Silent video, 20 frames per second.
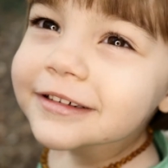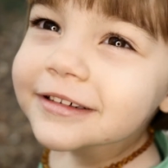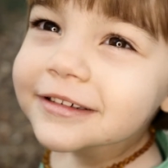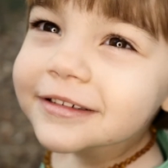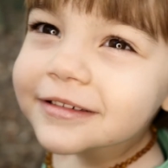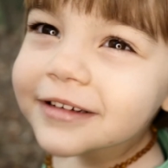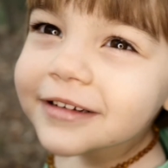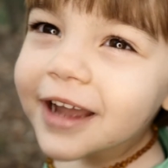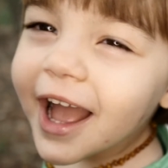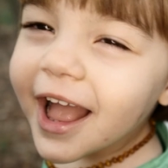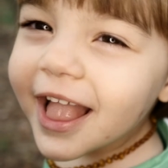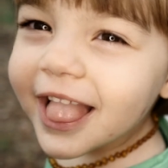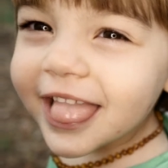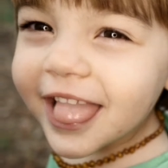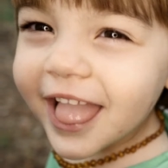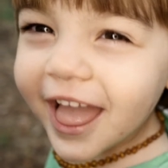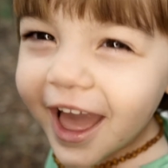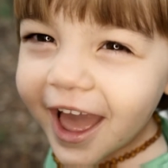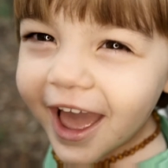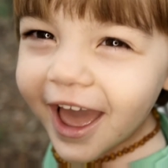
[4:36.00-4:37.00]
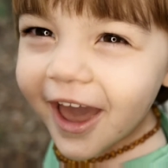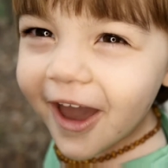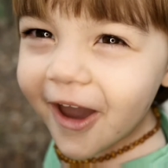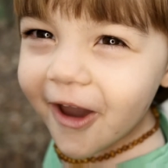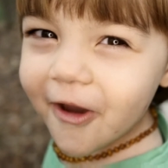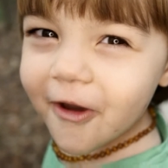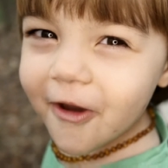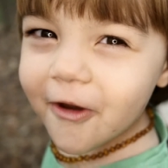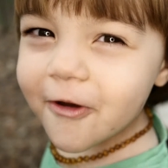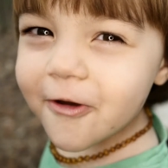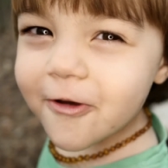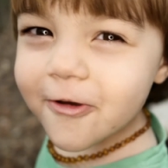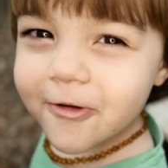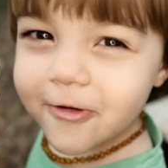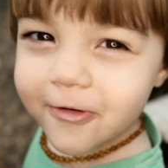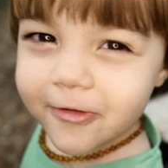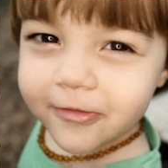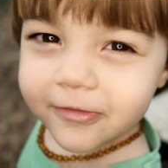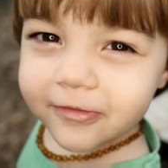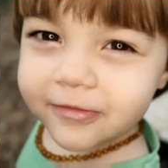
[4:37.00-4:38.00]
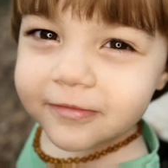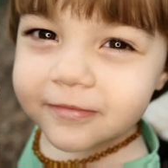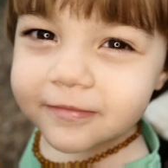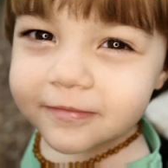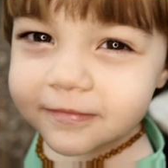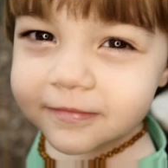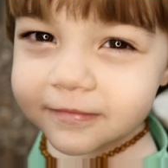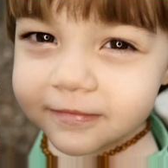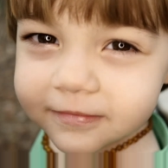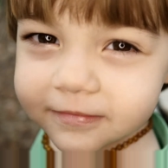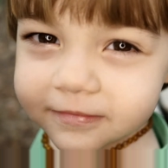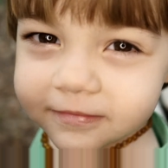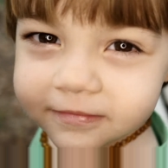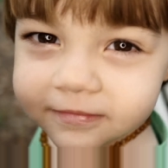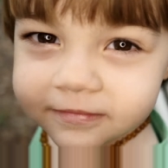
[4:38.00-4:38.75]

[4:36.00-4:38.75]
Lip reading: Kids love it. They just love playing with the worms